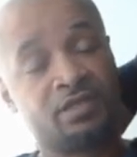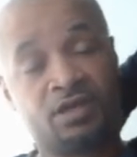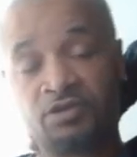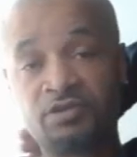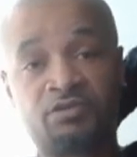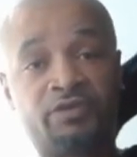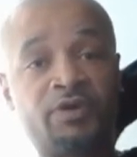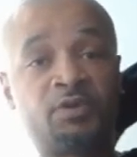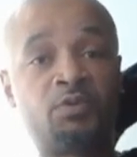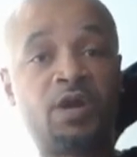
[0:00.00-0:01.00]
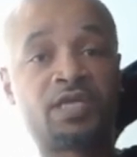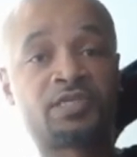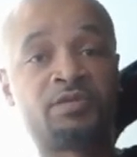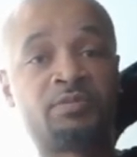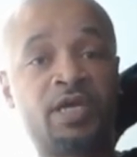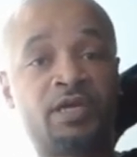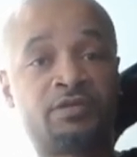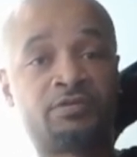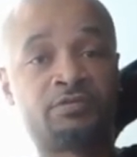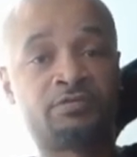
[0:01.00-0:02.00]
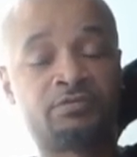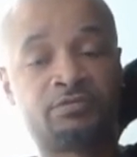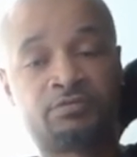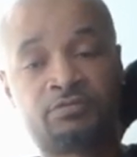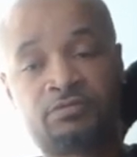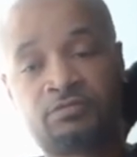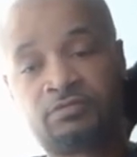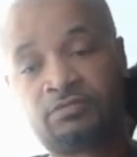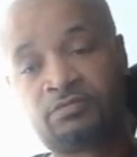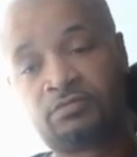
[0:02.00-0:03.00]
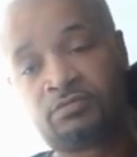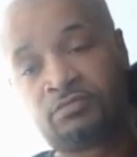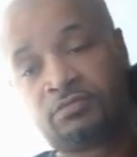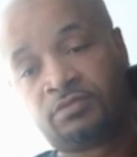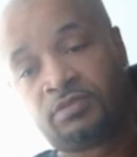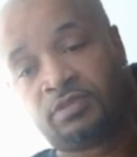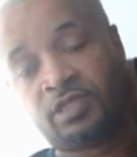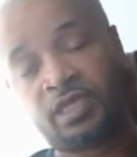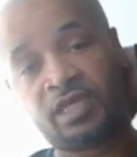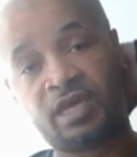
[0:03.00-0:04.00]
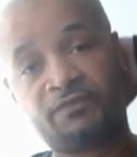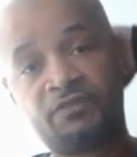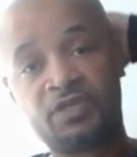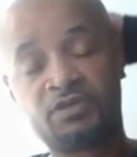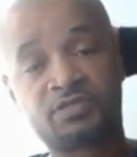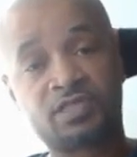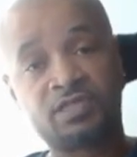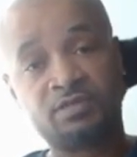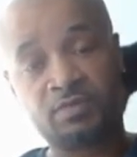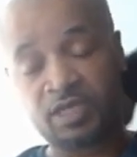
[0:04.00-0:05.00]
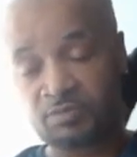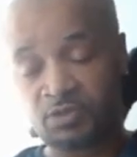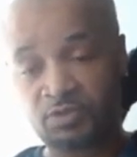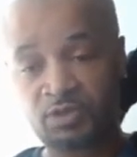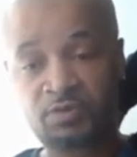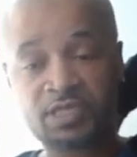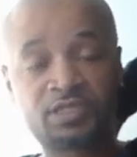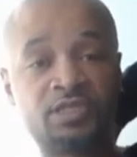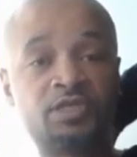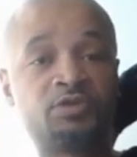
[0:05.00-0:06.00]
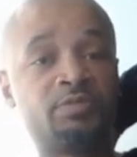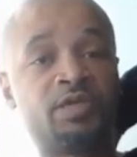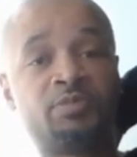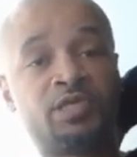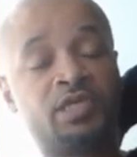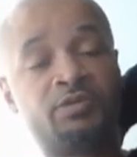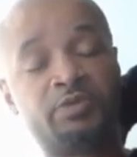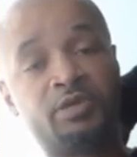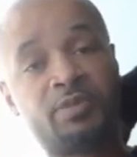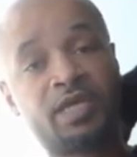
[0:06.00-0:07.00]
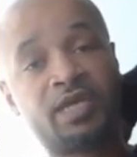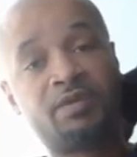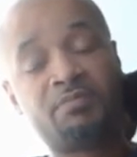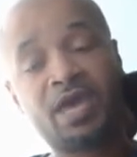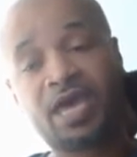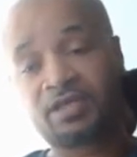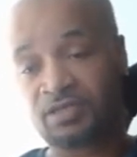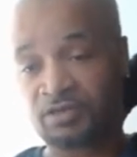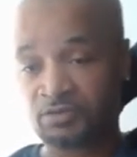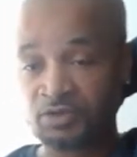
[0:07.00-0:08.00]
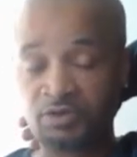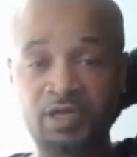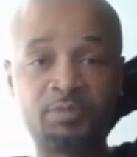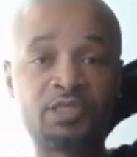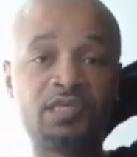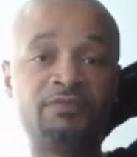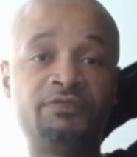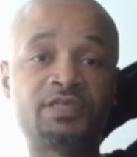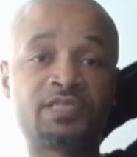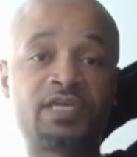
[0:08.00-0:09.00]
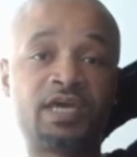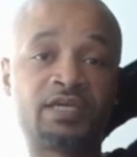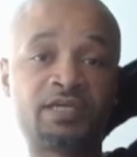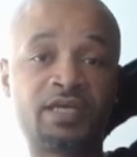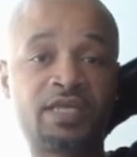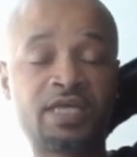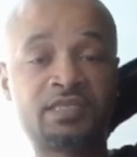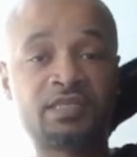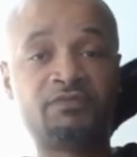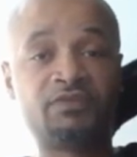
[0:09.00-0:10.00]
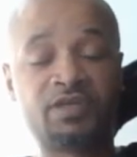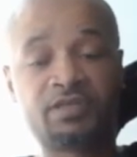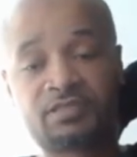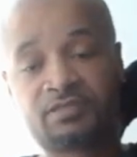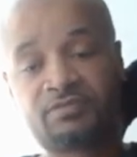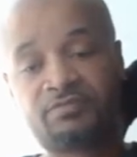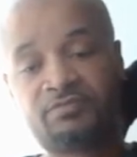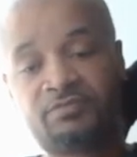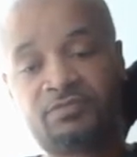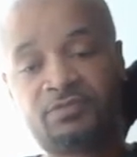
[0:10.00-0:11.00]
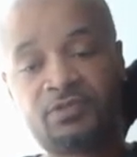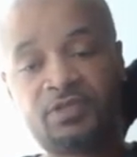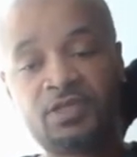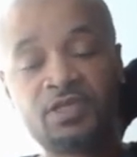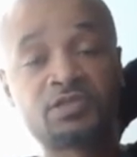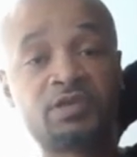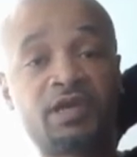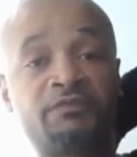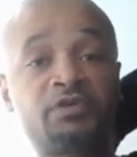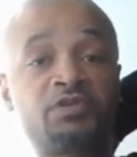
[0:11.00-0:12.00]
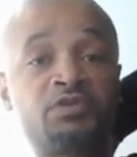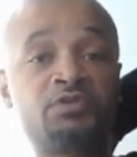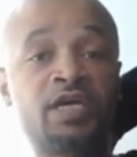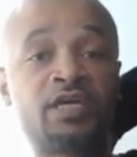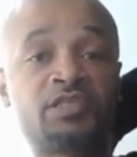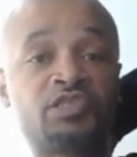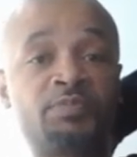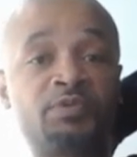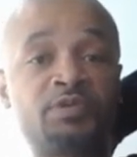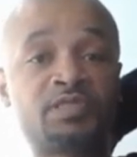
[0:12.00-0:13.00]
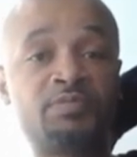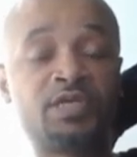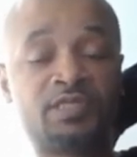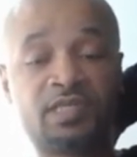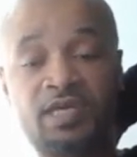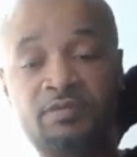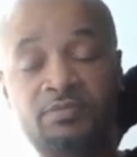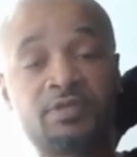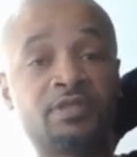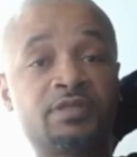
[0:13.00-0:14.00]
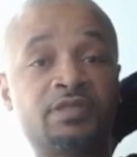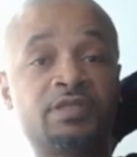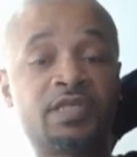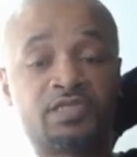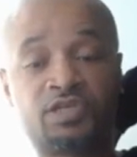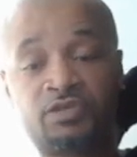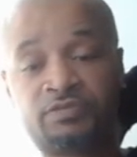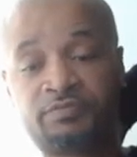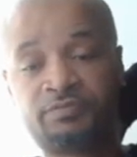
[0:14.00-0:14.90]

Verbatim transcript: I don't even know if I want to watch them now. They got Justin Fields. Yeah, they got Fields. He making me want to watch it a little bit, but getting rid of my guy Mac, I don't know. I'm a defense guy. I like defense. So without further ado, y'all, let's jump on this mixtape. Let's go.